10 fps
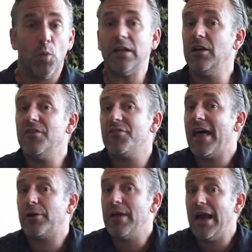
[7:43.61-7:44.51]
we don't live
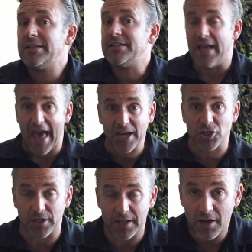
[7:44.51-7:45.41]
in that reality.
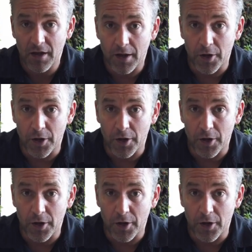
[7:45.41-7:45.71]
Actually,